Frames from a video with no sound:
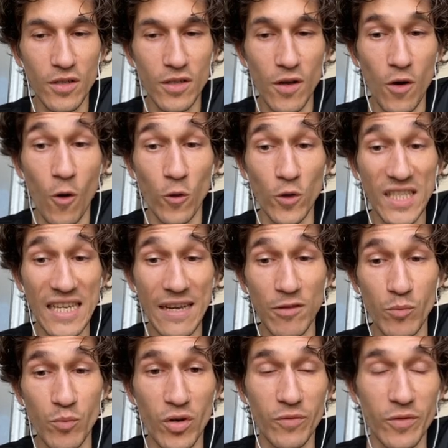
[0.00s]
oh seven
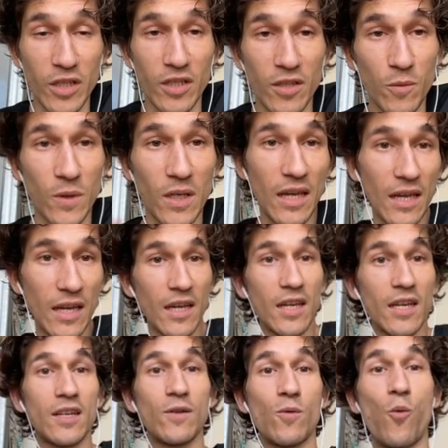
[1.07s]
perfect we
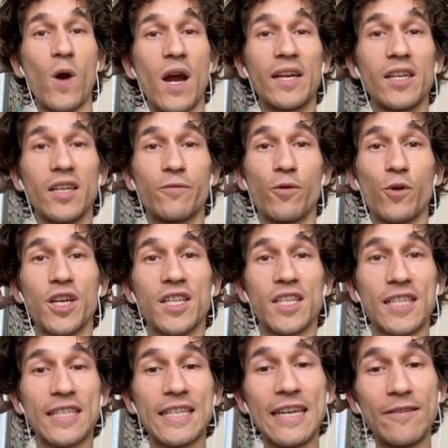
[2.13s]
waited for his
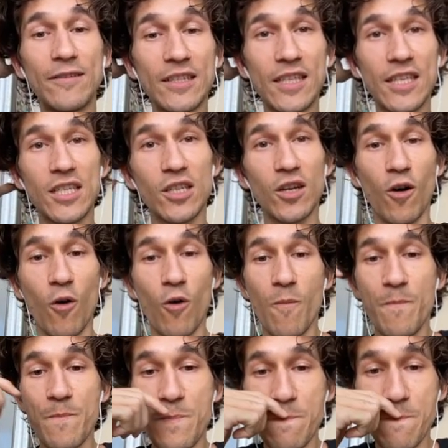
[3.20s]
seven so
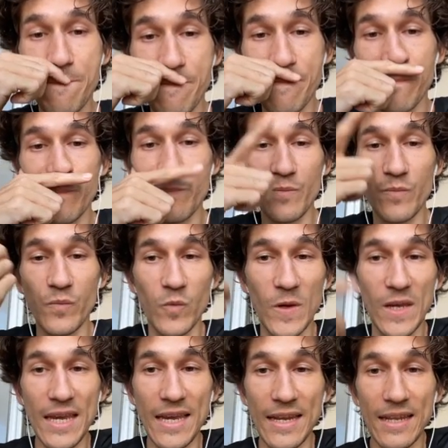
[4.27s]
we
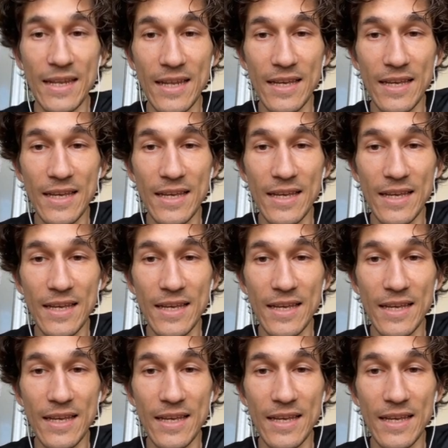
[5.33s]
can